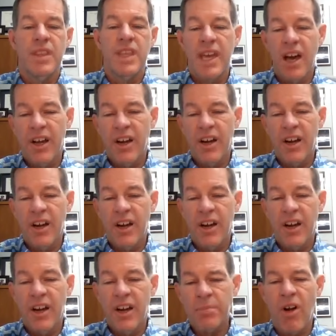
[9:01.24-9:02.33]
the
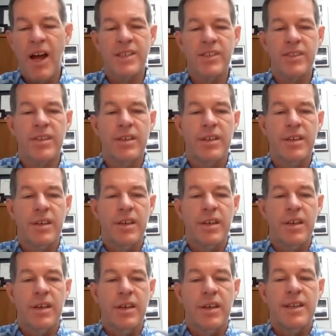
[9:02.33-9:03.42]
unarmed Christ
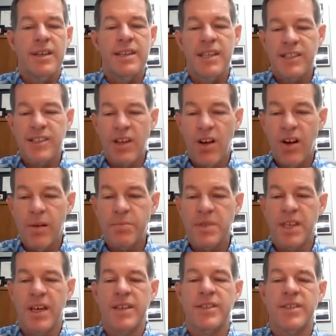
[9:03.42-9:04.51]

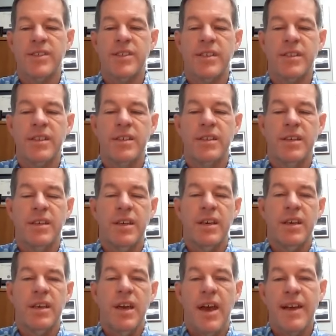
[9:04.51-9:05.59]
disarms us
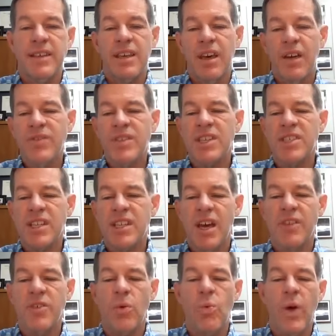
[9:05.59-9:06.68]
and gives us
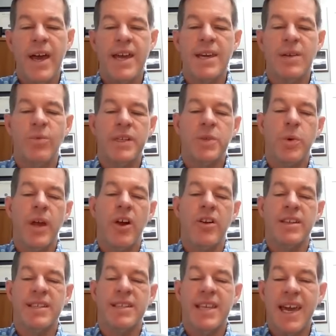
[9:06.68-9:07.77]
another way in which we are
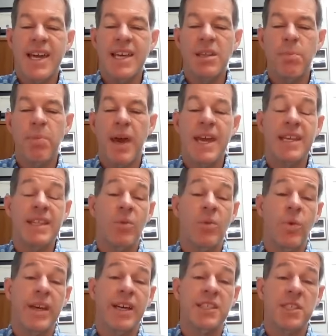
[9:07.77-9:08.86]
to take the pain
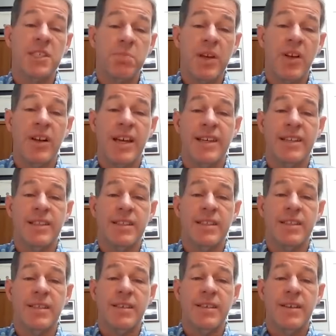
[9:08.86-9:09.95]
that we
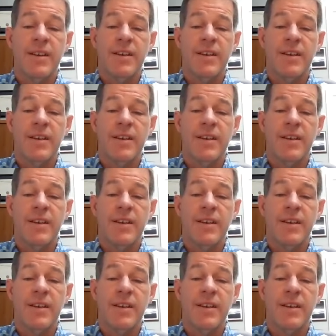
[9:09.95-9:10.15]
experience